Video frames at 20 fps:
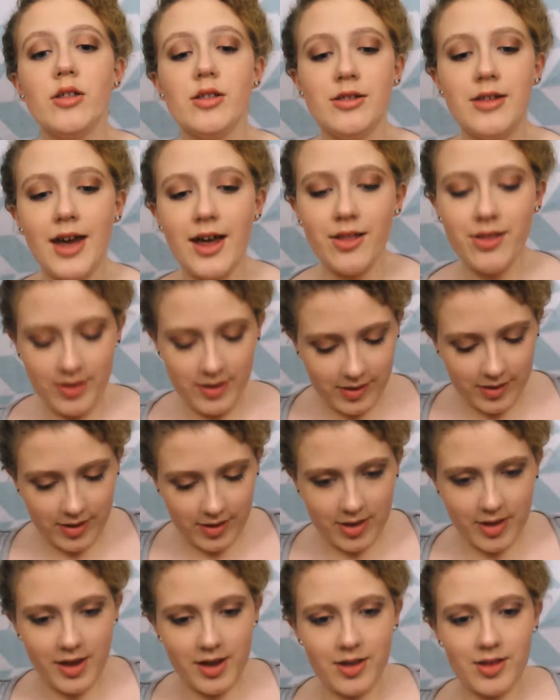Yes, this
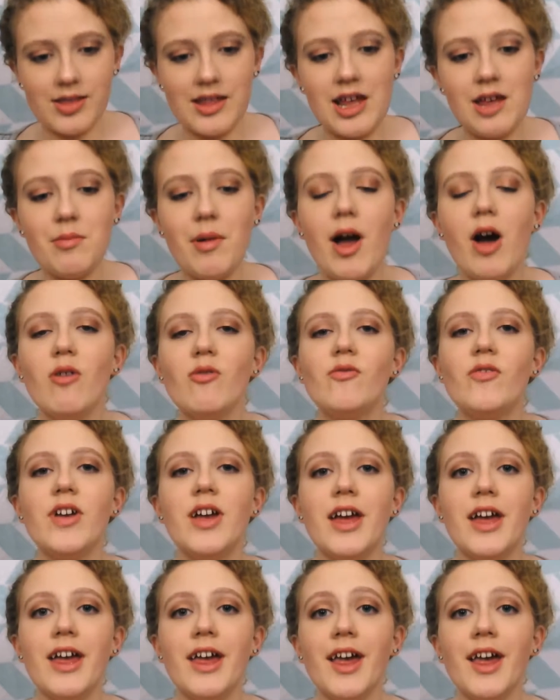is the same outfit